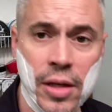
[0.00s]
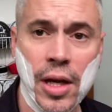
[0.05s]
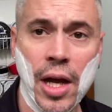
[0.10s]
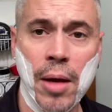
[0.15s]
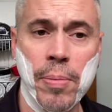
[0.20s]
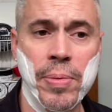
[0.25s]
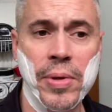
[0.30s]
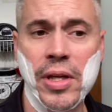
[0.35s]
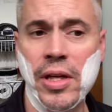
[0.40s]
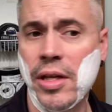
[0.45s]

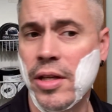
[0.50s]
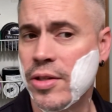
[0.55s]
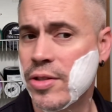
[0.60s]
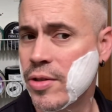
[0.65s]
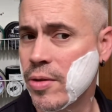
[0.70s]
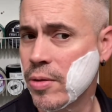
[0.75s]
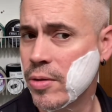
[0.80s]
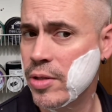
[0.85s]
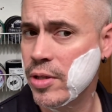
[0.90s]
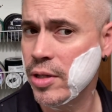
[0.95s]
happy
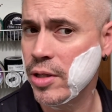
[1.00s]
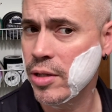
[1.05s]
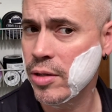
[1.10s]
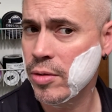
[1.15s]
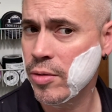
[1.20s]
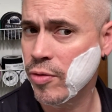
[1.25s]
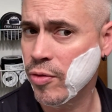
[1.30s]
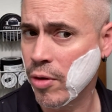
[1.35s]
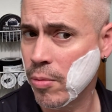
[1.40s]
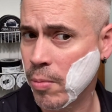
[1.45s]
Easter to
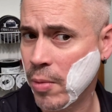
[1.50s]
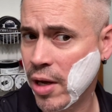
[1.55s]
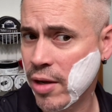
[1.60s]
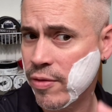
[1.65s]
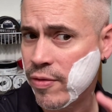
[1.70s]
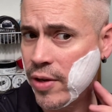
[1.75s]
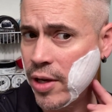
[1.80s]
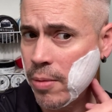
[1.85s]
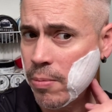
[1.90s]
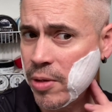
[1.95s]
you from my
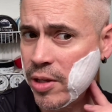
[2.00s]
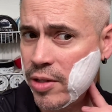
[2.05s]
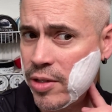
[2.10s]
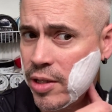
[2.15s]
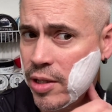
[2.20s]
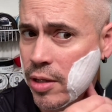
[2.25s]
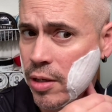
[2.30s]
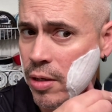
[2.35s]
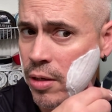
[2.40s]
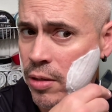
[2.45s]
family to
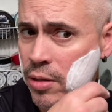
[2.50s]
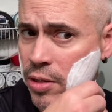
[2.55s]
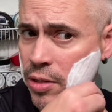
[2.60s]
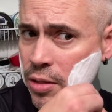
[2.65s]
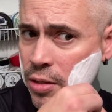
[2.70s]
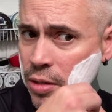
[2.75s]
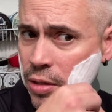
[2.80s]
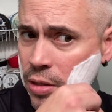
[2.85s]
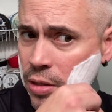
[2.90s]
yours.